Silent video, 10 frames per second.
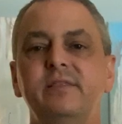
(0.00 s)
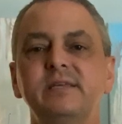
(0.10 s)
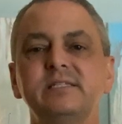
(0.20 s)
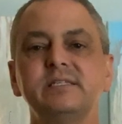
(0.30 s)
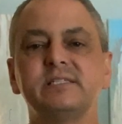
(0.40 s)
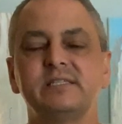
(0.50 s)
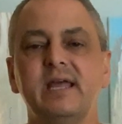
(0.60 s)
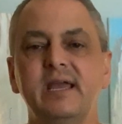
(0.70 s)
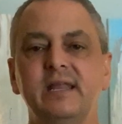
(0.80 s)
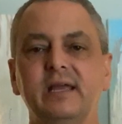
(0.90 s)
This is
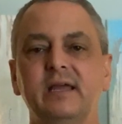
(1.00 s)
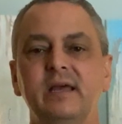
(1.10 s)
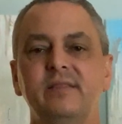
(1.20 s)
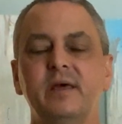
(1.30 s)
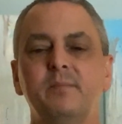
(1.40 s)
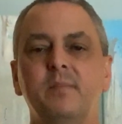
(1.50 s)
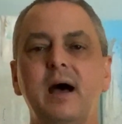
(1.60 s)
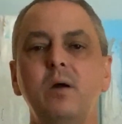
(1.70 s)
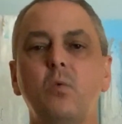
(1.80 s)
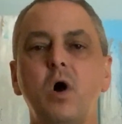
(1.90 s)
stating that
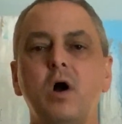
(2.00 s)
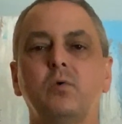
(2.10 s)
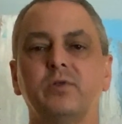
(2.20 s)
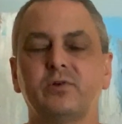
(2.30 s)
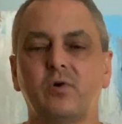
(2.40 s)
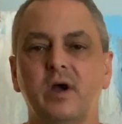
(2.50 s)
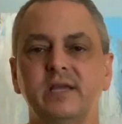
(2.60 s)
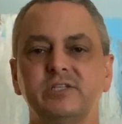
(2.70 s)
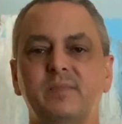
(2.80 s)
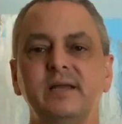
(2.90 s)
my walk with
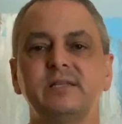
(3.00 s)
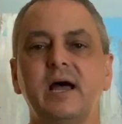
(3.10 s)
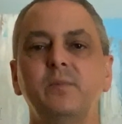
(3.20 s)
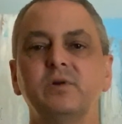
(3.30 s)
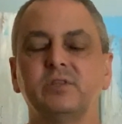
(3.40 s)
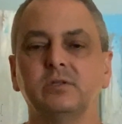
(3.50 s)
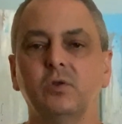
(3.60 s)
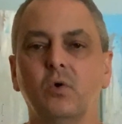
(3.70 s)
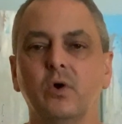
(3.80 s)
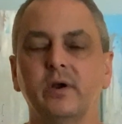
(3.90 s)
Christ, my time with the
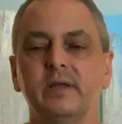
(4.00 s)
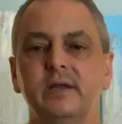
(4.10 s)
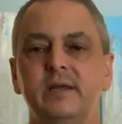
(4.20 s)
Lord,